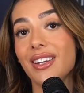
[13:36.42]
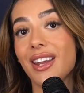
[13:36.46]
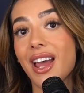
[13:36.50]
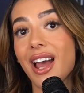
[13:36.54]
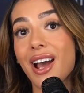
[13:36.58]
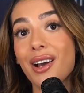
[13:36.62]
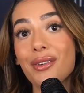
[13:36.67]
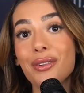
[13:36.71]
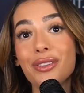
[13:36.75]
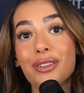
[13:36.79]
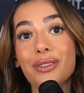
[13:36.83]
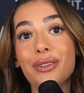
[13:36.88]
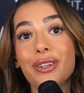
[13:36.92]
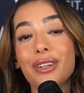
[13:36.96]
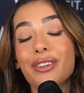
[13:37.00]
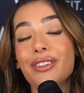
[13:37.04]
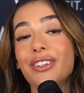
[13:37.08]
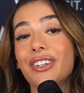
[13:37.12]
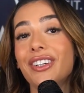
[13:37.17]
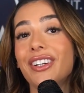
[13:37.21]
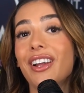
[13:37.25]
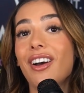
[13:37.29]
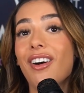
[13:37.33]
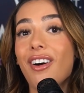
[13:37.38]
Now you
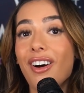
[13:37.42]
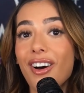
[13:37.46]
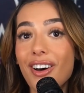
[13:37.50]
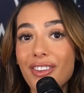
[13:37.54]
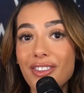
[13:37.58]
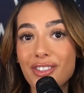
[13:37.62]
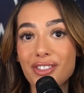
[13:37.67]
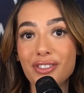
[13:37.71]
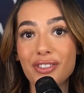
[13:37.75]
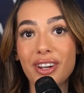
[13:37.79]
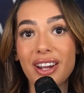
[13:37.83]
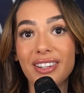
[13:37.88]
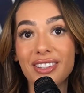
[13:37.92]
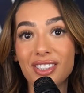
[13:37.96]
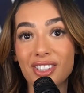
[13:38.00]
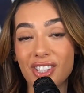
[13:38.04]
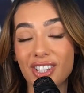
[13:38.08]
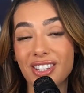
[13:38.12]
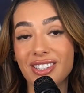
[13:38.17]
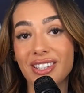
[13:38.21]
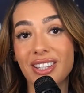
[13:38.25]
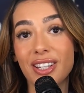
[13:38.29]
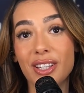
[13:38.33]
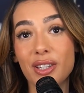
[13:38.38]
can learn all the
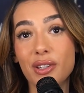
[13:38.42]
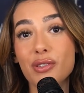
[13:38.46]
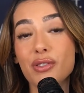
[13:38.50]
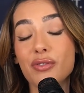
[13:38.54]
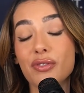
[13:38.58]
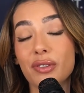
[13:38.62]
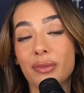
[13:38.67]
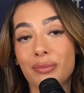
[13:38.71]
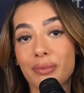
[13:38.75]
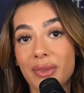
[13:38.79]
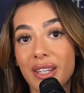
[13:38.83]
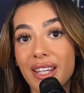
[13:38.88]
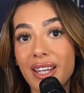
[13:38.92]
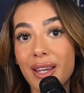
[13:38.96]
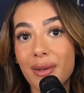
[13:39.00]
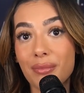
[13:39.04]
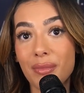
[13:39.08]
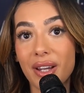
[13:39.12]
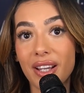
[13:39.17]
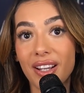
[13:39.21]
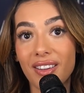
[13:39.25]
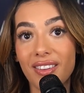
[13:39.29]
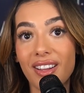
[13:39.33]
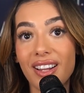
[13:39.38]
strategies that I use for me
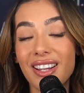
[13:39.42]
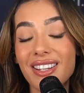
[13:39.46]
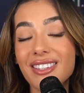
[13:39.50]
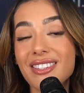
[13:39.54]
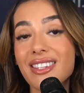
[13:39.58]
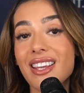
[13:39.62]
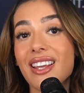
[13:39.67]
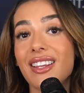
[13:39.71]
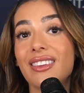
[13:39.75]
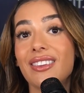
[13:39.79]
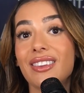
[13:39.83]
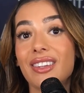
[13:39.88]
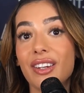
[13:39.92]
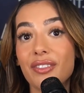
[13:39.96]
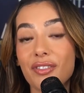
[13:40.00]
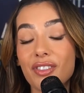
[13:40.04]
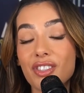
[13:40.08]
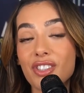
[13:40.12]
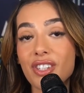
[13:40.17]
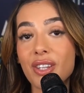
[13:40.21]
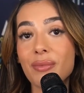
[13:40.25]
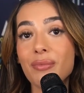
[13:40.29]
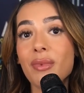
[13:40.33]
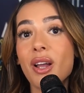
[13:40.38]
and my clients and
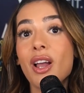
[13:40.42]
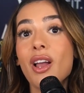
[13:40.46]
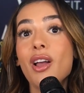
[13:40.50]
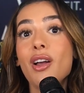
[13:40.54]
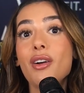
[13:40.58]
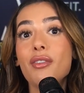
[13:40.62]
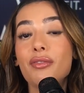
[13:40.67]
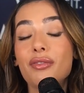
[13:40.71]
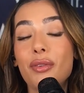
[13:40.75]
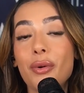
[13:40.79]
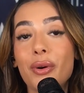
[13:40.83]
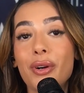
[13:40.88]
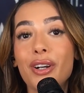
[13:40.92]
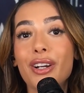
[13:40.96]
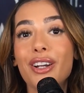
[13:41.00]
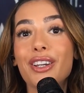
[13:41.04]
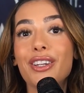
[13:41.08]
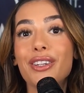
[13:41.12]
leverage them for